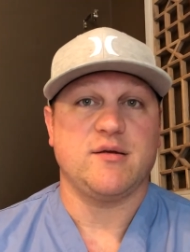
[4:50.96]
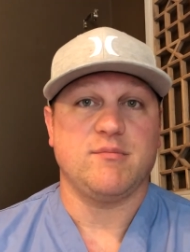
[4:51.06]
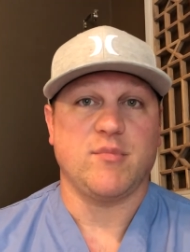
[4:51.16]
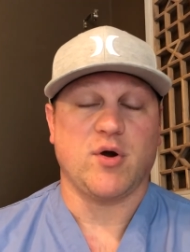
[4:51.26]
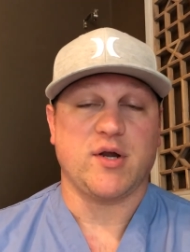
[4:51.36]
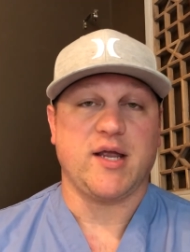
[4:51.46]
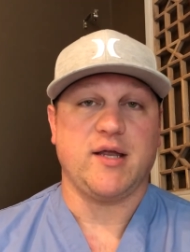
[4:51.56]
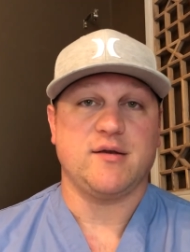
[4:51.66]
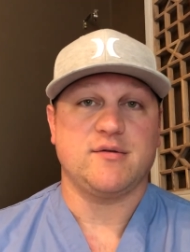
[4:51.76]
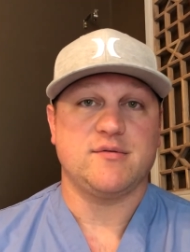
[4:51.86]

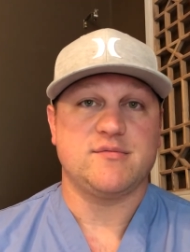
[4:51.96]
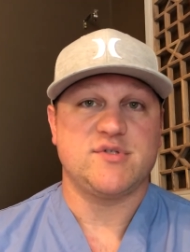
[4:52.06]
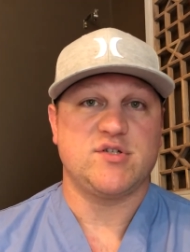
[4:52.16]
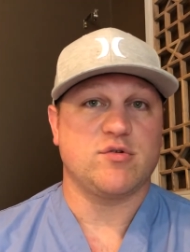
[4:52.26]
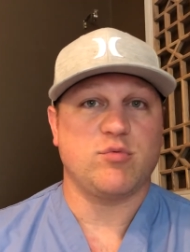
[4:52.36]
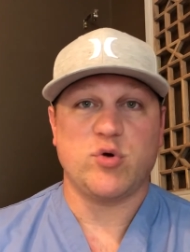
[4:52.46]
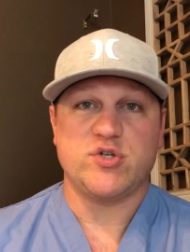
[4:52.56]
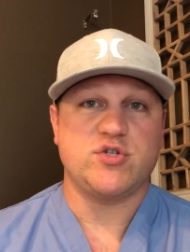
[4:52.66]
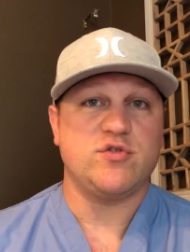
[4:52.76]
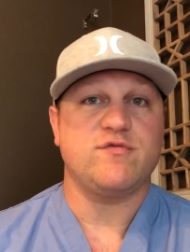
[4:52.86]
Marcaine
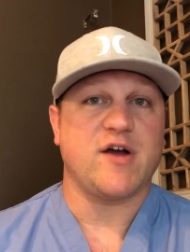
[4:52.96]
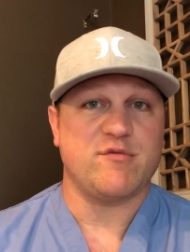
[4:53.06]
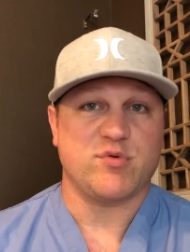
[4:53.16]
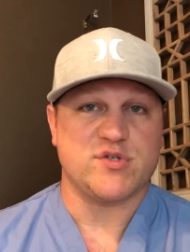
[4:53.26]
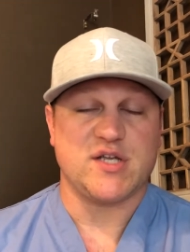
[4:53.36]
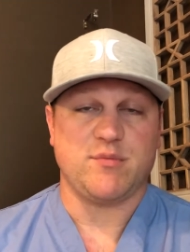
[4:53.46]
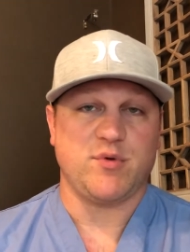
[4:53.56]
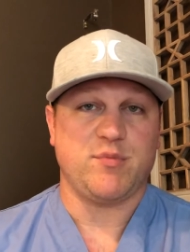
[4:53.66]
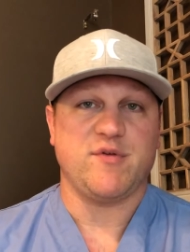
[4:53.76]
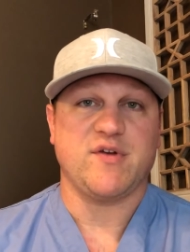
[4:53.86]
0.25%
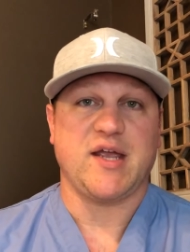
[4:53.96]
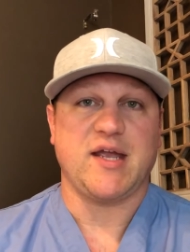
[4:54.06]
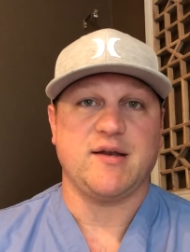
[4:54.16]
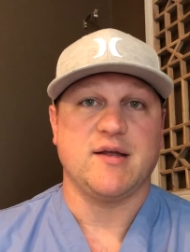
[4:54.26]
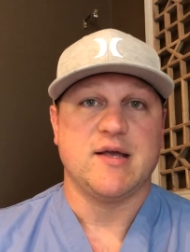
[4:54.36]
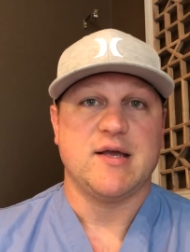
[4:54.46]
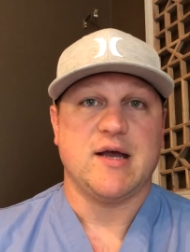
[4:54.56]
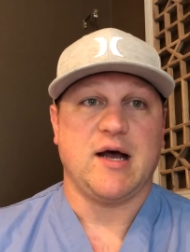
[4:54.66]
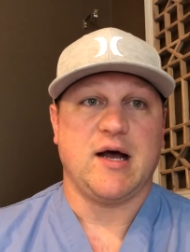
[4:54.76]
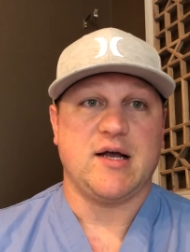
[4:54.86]
bupivacaine.
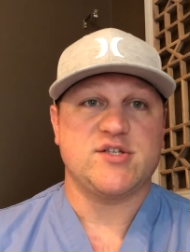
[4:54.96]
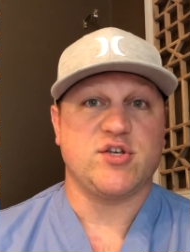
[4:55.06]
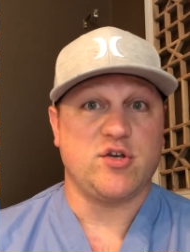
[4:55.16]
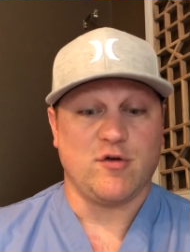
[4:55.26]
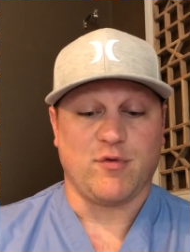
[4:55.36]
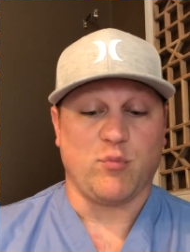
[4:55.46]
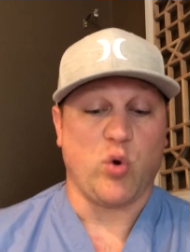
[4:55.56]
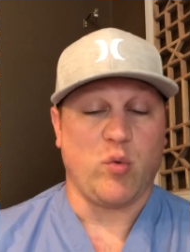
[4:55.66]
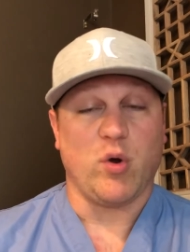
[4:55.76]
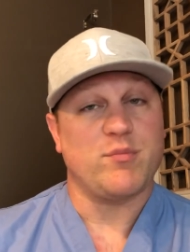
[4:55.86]
So you go from
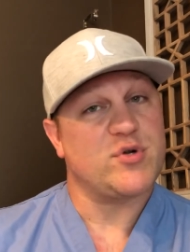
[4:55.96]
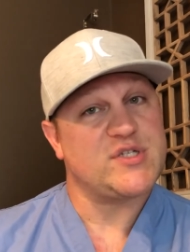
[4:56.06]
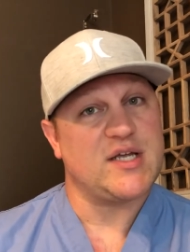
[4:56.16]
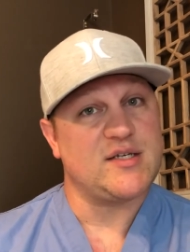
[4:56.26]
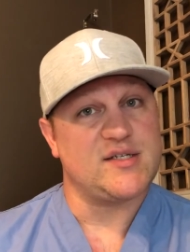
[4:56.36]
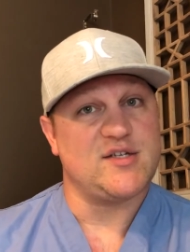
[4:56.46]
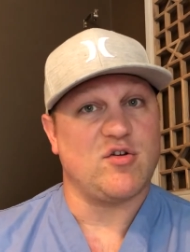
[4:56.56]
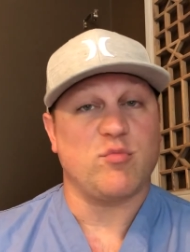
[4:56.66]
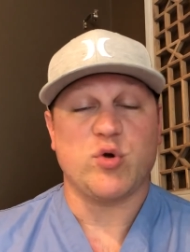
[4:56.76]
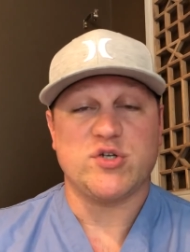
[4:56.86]
0.1% to
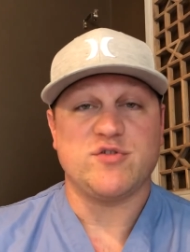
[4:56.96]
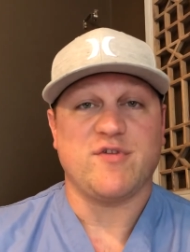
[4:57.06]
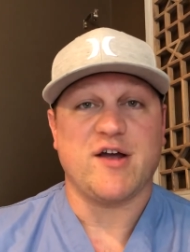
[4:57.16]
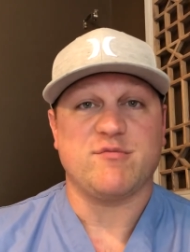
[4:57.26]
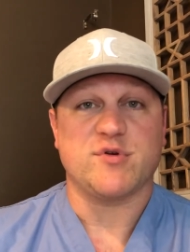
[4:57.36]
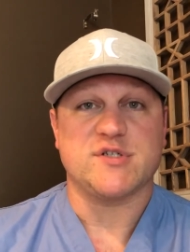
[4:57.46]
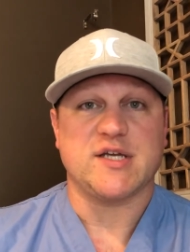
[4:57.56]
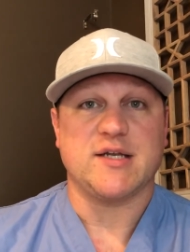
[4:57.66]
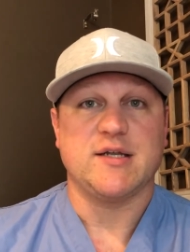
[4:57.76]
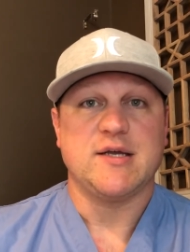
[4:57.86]
0.25%.
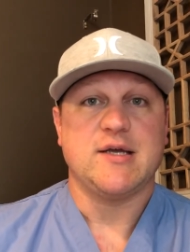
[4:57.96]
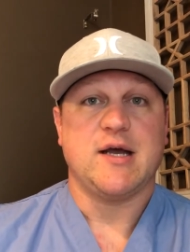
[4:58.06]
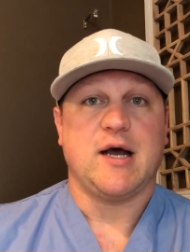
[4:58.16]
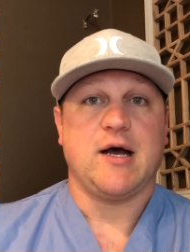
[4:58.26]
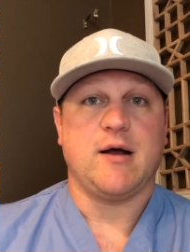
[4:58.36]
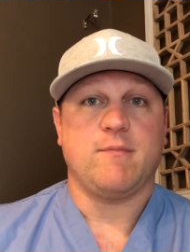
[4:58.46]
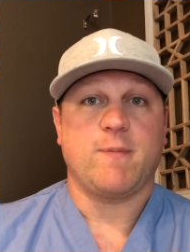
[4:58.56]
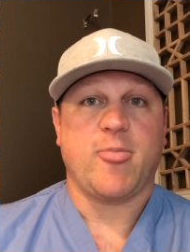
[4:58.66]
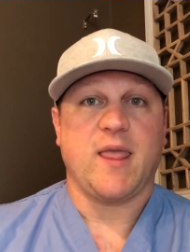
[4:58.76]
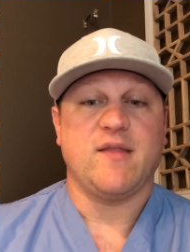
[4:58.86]

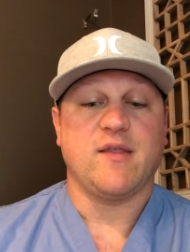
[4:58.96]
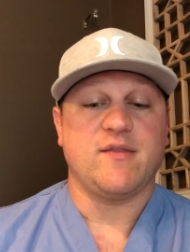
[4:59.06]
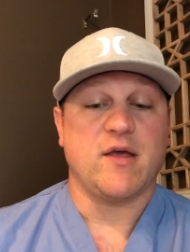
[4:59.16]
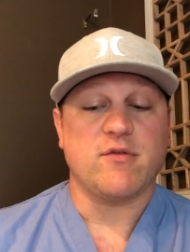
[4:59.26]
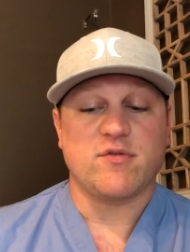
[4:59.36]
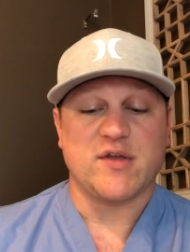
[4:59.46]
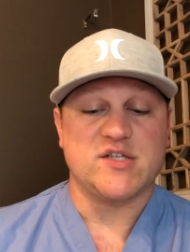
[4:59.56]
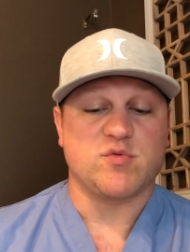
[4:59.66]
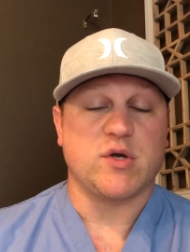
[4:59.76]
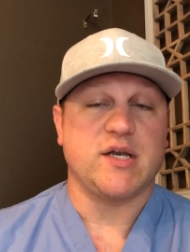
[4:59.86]
And then the other thing
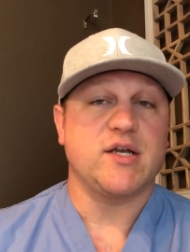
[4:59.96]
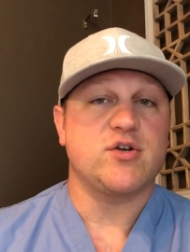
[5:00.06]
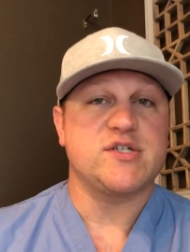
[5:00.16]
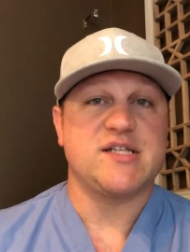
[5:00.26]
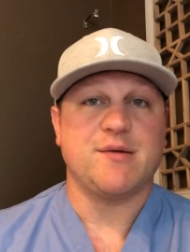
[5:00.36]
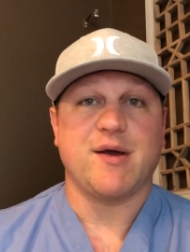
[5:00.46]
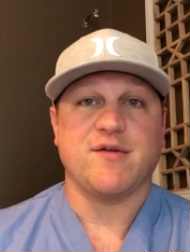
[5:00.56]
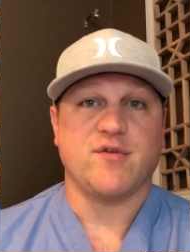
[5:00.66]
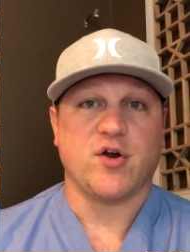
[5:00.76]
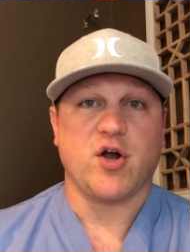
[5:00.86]
is we're going to increase the amount
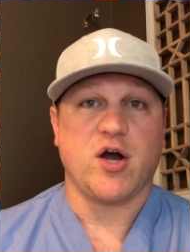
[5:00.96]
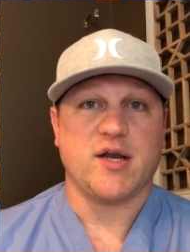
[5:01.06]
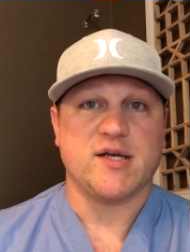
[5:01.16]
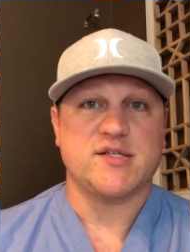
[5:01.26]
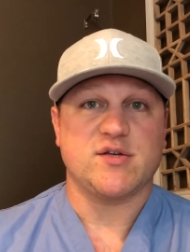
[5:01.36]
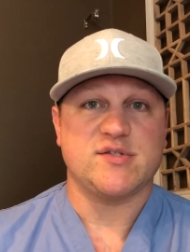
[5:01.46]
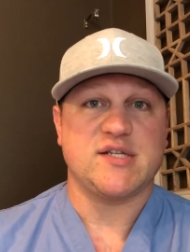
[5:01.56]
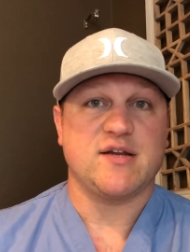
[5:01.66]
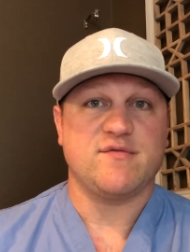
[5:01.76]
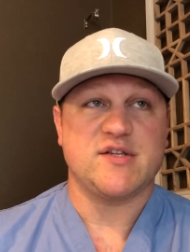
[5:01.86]
of narcotic. So
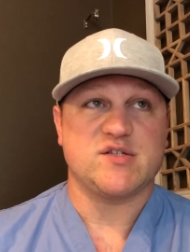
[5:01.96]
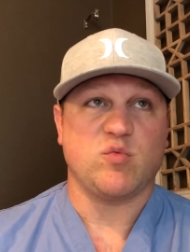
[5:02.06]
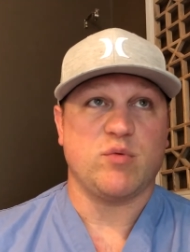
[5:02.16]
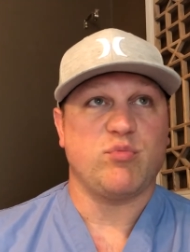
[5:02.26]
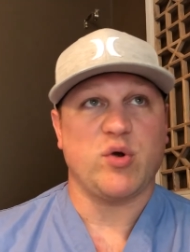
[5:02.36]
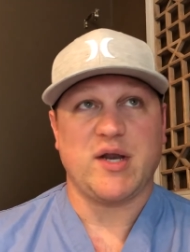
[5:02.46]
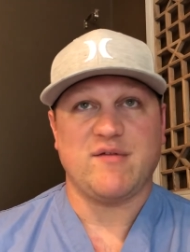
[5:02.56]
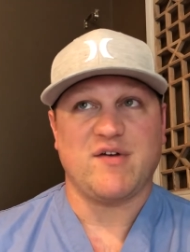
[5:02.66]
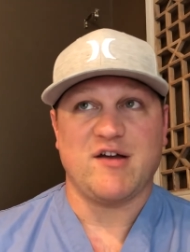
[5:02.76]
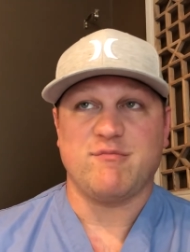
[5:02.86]
instead of this
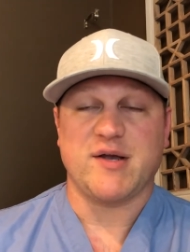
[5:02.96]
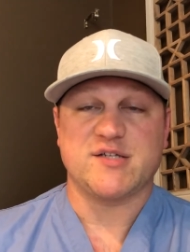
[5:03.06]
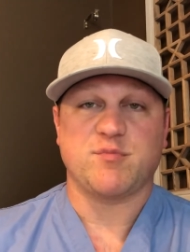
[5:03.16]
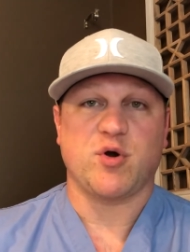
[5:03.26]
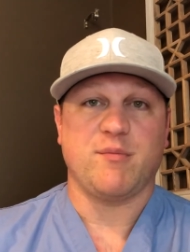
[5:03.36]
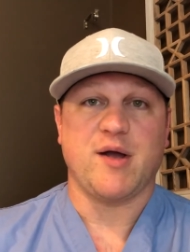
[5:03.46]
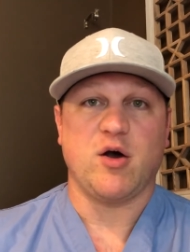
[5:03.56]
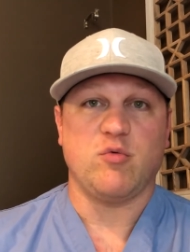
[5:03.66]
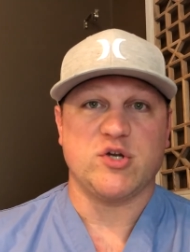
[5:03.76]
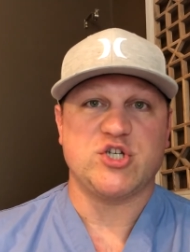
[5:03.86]
1.85 mics per
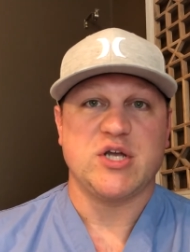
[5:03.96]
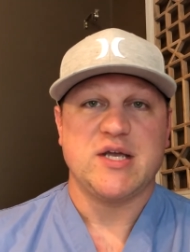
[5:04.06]
ml, which,